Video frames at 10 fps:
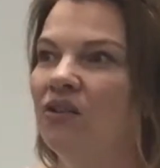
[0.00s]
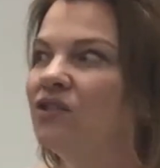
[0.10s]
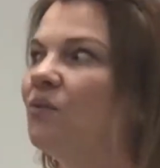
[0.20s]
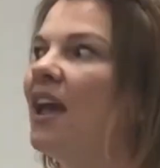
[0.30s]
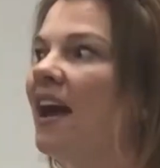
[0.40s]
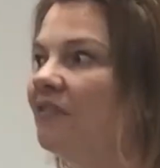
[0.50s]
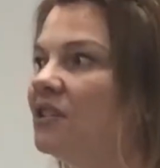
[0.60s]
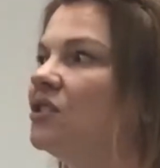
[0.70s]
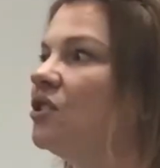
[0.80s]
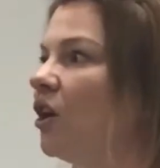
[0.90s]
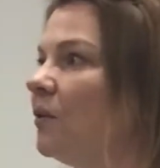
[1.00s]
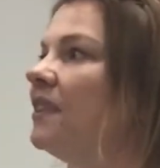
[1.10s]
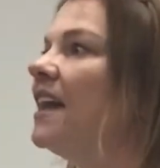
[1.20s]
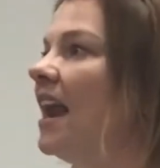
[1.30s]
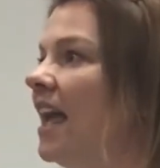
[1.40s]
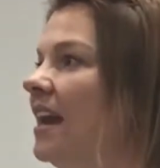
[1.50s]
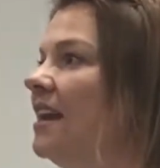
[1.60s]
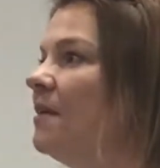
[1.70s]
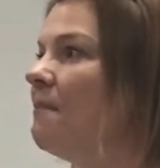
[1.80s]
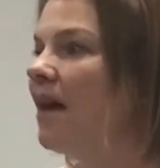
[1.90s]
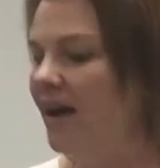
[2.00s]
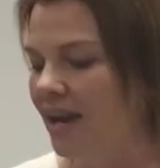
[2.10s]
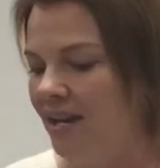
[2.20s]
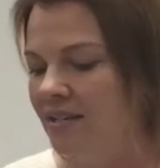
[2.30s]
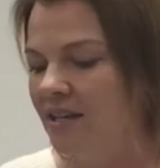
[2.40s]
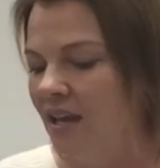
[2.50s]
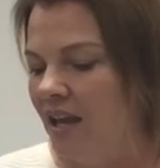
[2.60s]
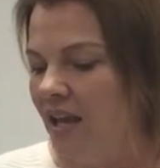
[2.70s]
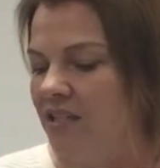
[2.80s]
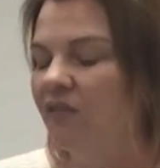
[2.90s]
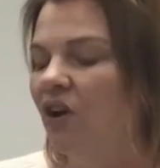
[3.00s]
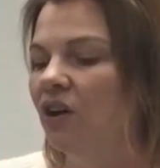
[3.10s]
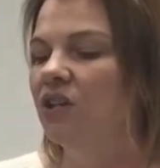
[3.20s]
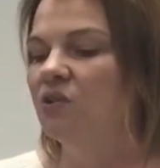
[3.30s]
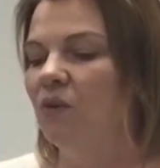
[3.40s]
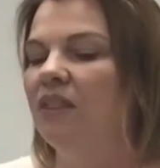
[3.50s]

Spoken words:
So we have to start with that end in mind as far as